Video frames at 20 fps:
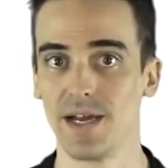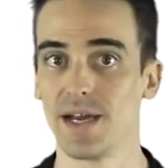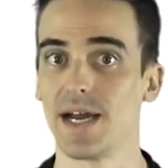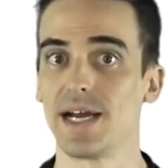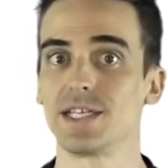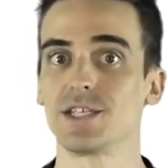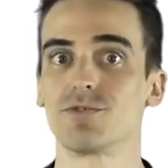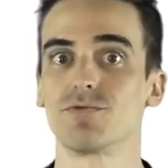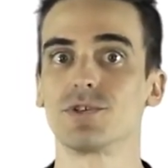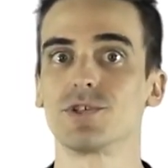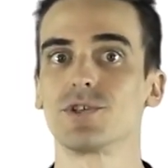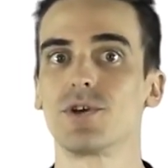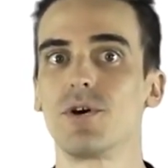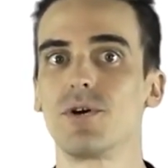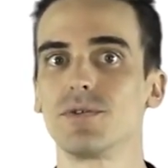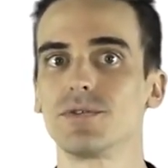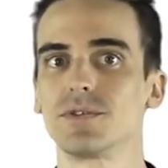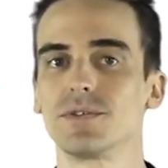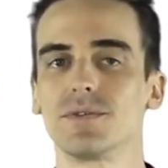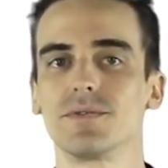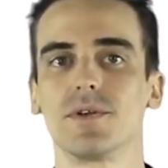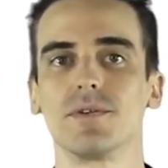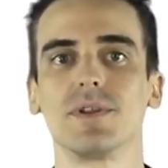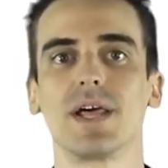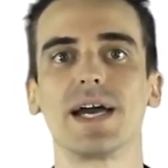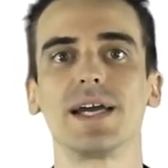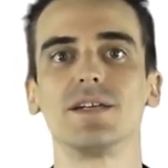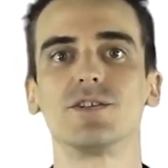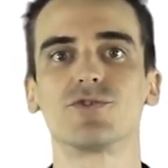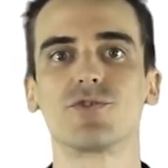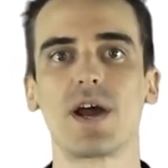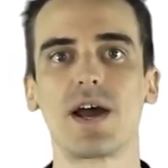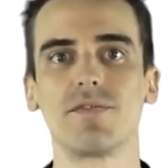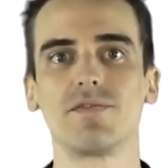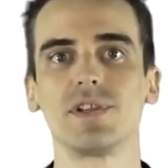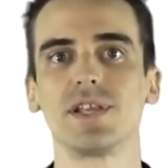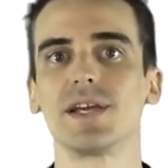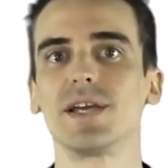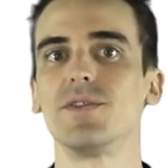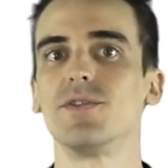As a result, the light
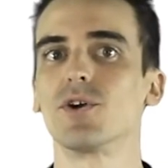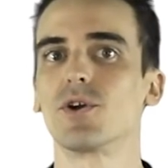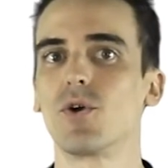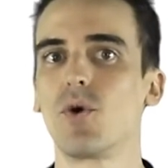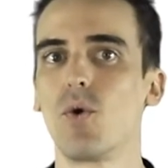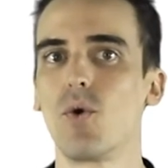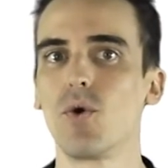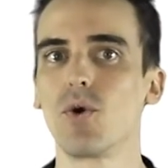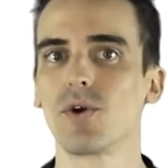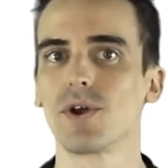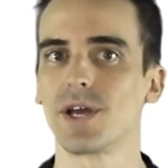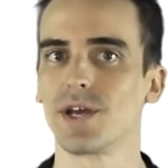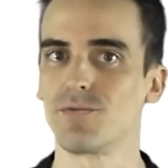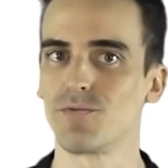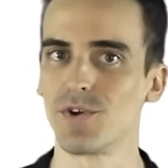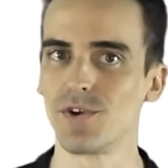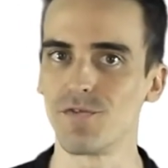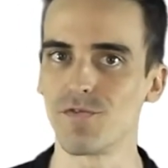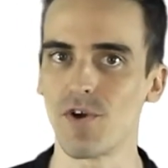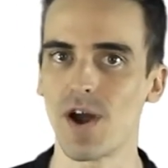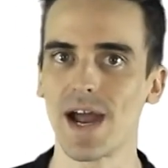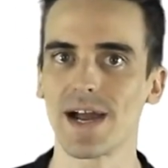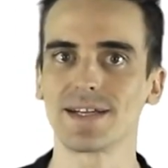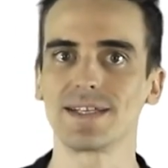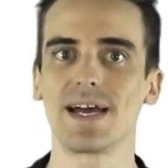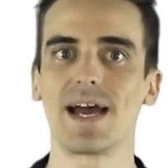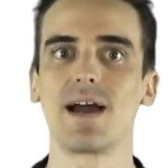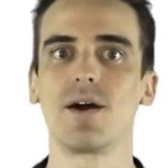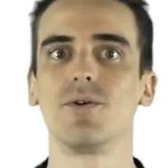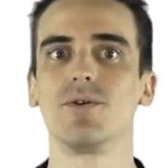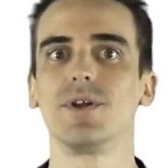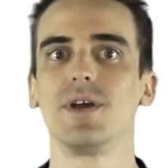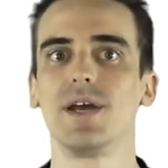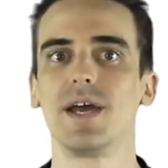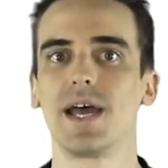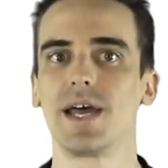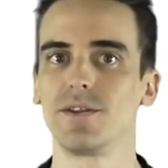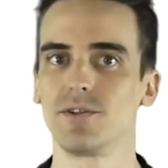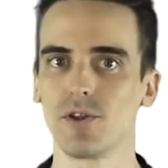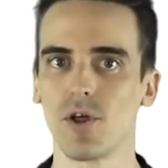traveling in the core can refract out
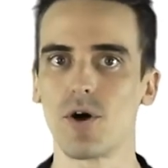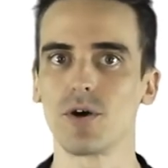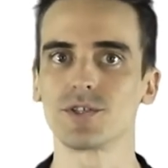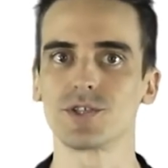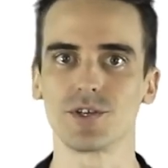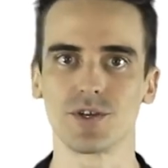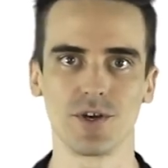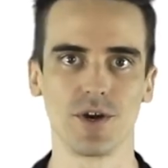and loss